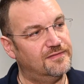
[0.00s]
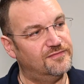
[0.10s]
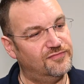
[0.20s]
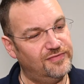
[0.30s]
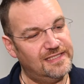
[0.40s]

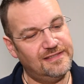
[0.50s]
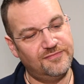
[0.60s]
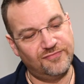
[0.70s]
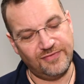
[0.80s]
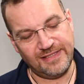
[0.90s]
really,
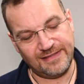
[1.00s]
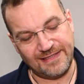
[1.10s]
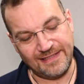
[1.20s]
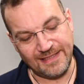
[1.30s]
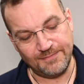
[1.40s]
really
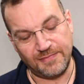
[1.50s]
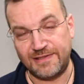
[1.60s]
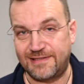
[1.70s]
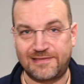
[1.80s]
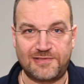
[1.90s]
nimble
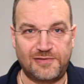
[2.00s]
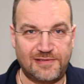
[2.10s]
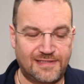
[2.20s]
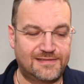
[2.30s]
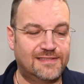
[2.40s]
little
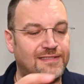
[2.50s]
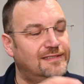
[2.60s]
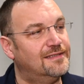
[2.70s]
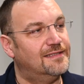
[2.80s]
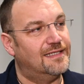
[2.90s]
tool, this.
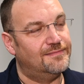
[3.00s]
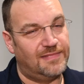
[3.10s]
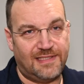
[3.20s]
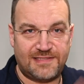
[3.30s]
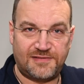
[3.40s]

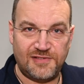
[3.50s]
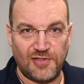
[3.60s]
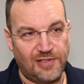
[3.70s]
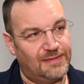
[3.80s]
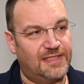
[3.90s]
Let's do the
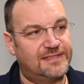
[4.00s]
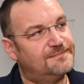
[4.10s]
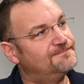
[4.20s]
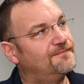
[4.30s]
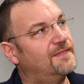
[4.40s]
oily bits.
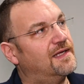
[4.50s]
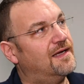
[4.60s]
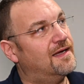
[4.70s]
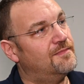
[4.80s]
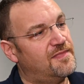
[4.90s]

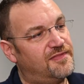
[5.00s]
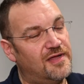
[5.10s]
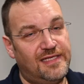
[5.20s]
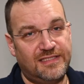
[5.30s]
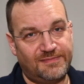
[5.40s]

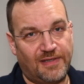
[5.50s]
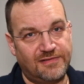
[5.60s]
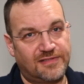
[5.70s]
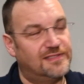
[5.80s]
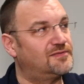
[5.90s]
30-inch
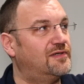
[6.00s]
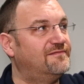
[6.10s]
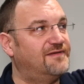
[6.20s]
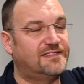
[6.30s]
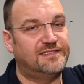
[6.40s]
barrels on this one,
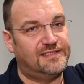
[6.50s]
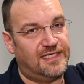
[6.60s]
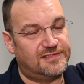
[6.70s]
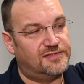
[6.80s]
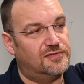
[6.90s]
Invector
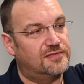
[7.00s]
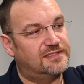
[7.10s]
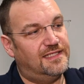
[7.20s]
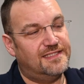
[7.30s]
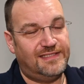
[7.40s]
DS
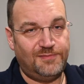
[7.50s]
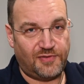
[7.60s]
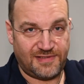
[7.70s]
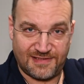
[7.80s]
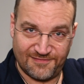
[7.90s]
choked,
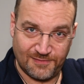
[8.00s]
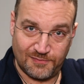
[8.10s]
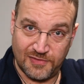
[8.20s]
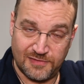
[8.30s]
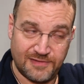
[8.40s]
18.7
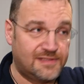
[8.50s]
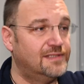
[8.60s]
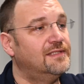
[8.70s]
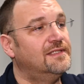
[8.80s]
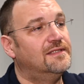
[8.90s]
bored.
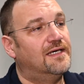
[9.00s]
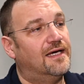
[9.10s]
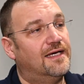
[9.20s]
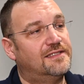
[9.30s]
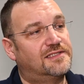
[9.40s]

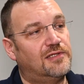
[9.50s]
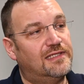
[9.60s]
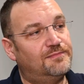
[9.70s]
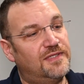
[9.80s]
Solid